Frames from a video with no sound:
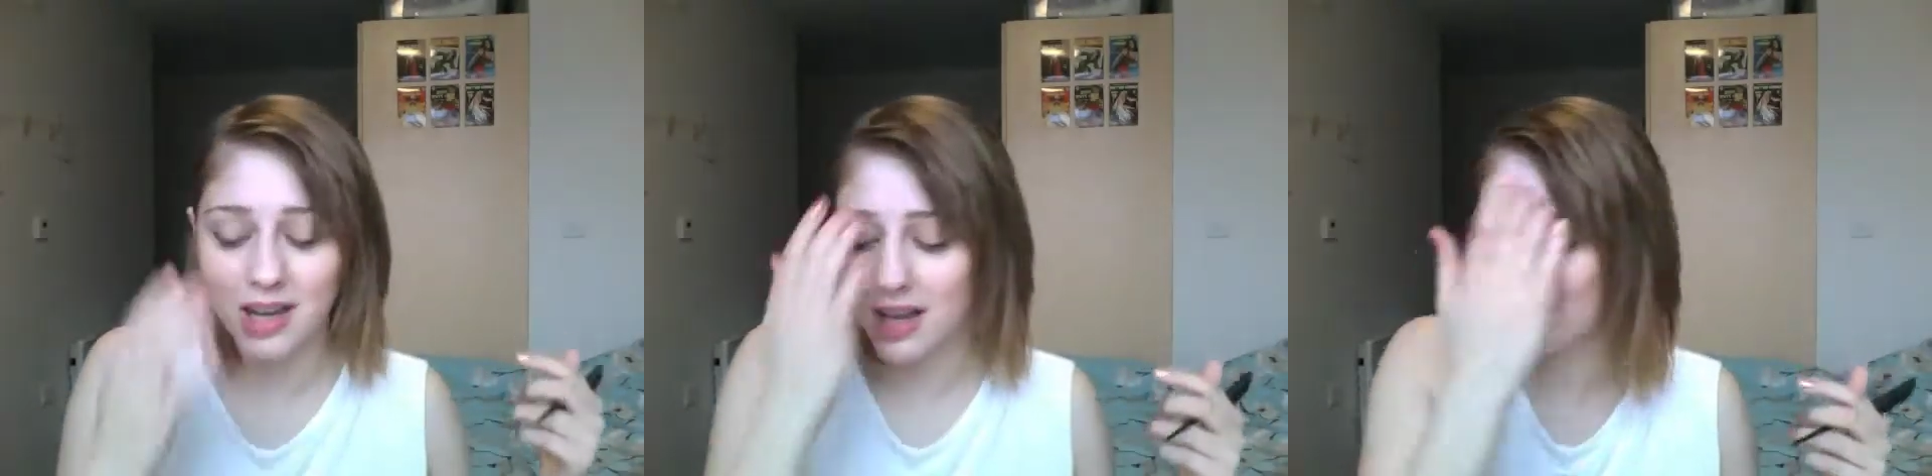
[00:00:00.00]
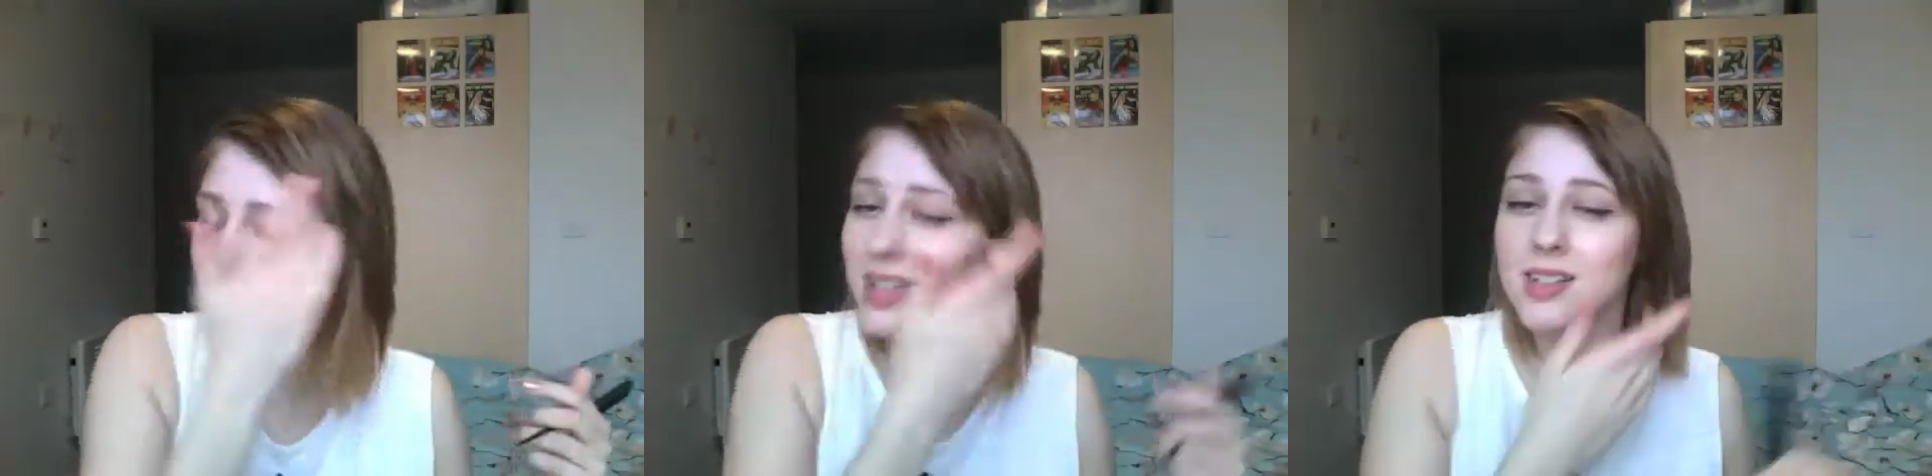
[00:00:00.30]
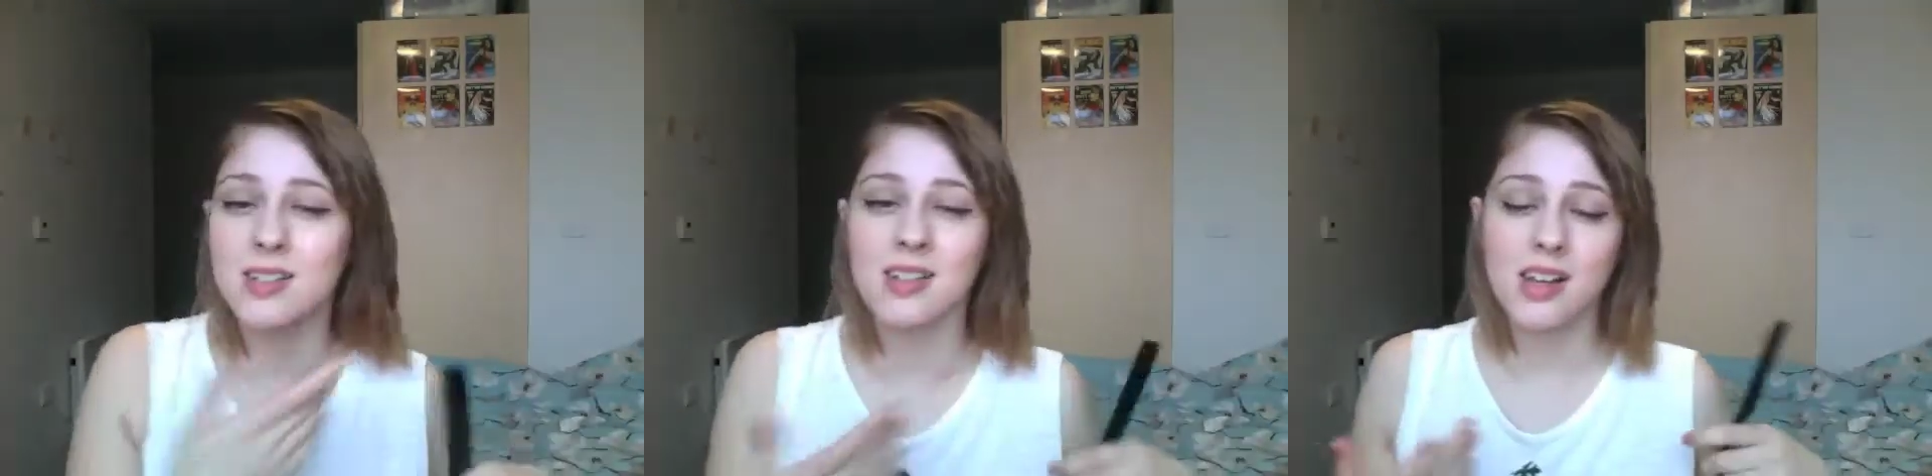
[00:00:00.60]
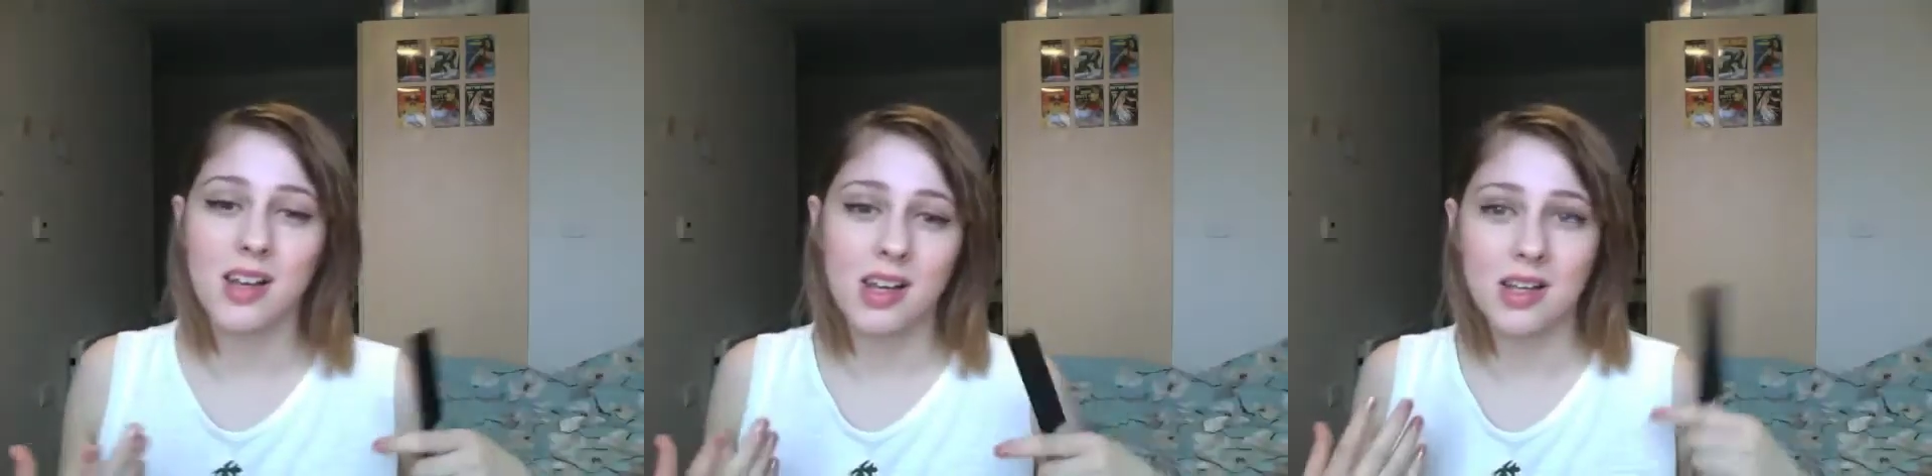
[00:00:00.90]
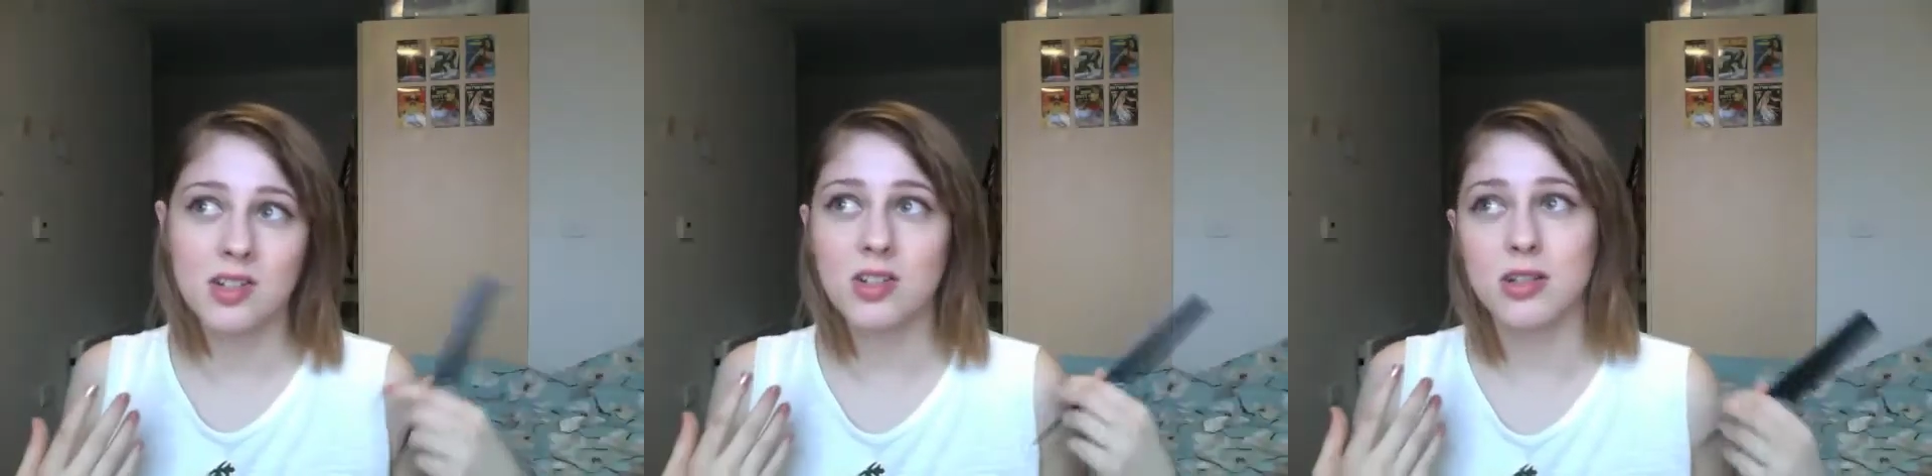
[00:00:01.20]
and it's
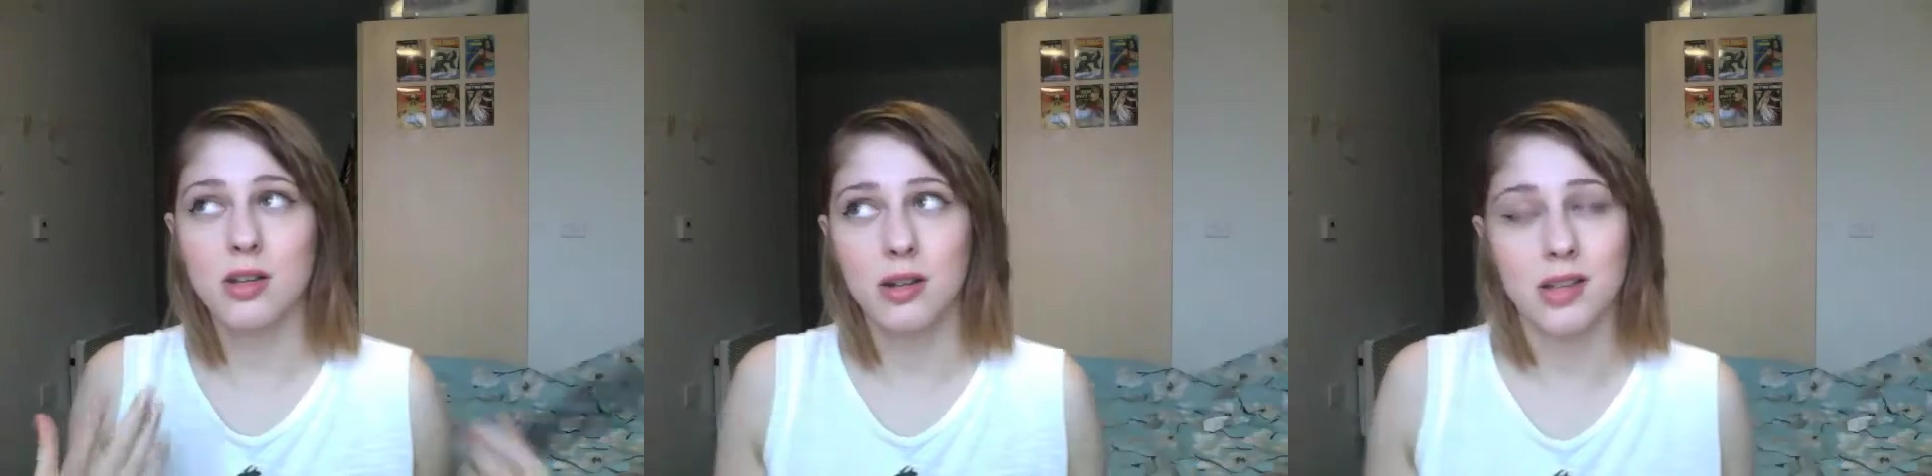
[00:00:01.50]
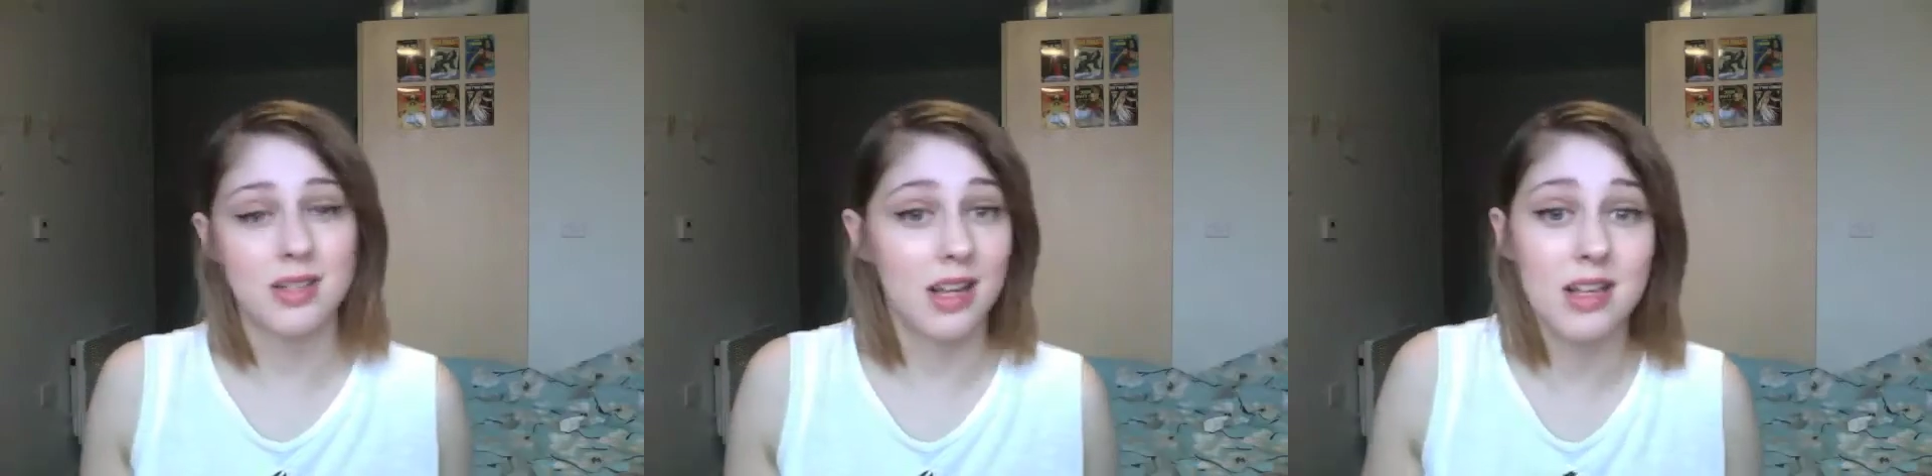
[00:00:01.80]
just not a nice thing.